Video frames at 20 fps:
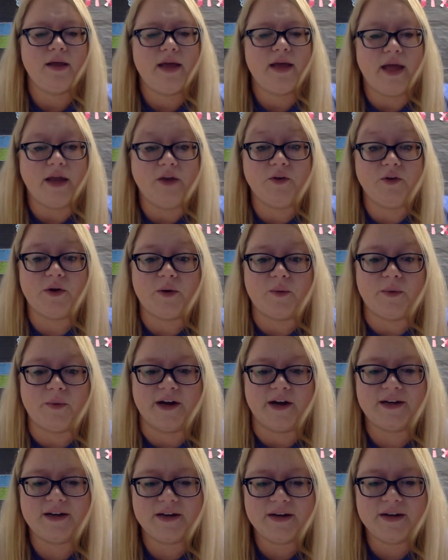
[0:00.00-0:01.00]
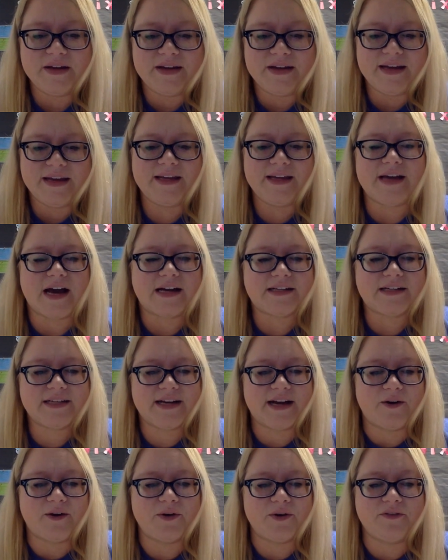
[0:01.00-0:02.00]
And you know what? He knocked
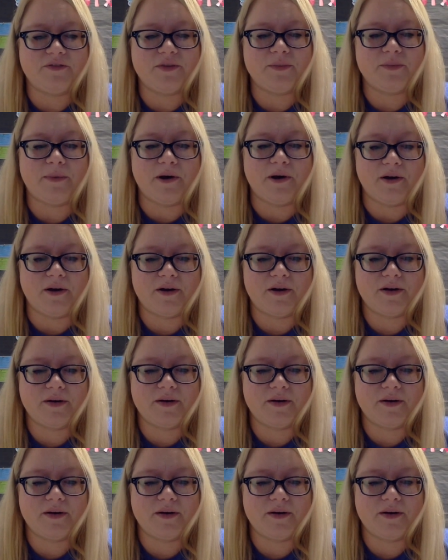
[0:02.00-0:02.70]
it out of the park.